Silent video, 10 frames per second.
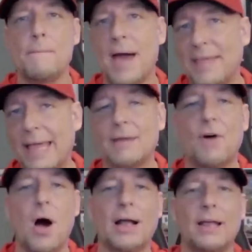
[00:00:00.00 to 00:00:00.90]
By the end of
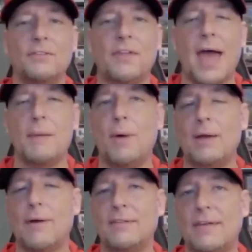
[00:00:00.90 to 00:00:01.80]
August, Adam
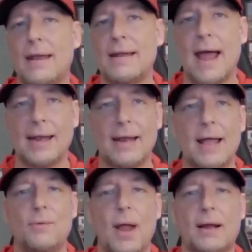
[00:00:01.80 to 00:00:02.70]
Wainwright's got a
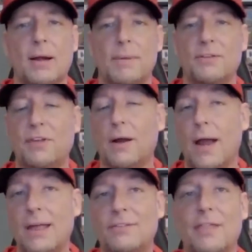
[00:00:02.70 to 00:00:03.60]
99 record, but his
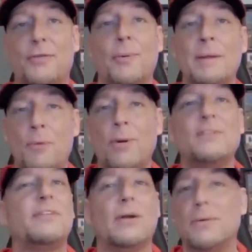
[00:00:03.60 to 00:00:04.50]
ERA is at
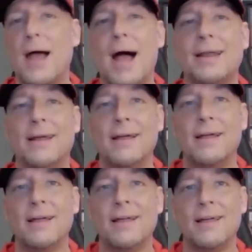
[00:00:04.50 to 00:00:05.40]
3.09.
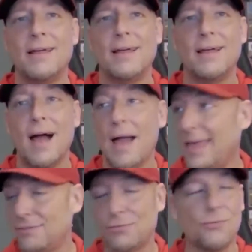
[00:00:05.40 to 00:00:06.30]
Uh,
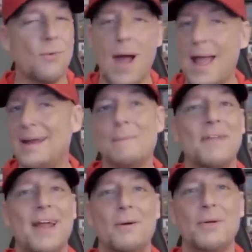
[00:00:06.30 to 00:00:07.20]
he's right up
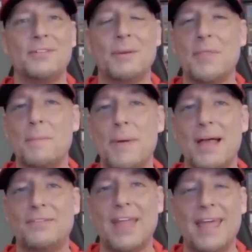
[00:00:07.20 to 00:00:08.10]
there with some of the
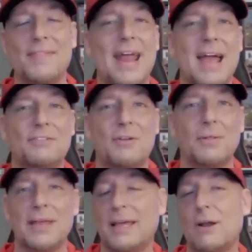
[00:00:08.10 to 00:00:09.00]
best in the
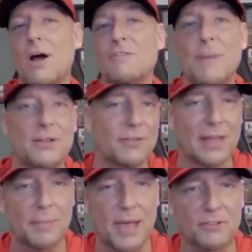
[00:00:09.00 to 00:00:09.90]
National League and all of Major
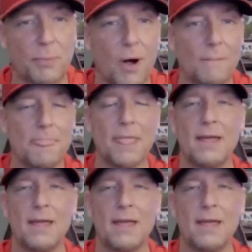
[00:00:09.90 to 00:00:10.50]
League Baseball.